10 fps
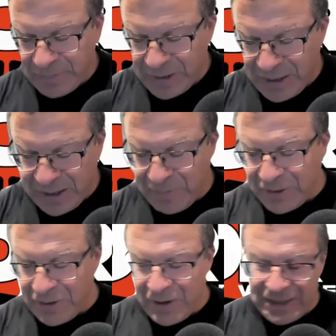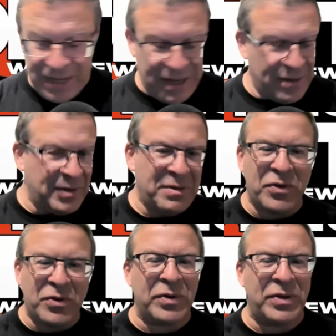But the Hardys, hey,
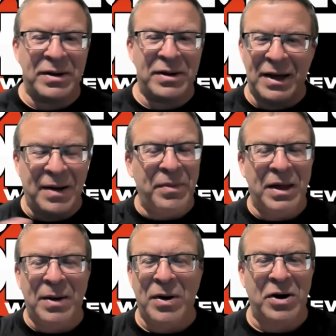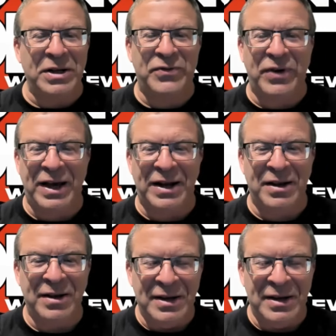nothing wrong with it. I'm a Hardys fan.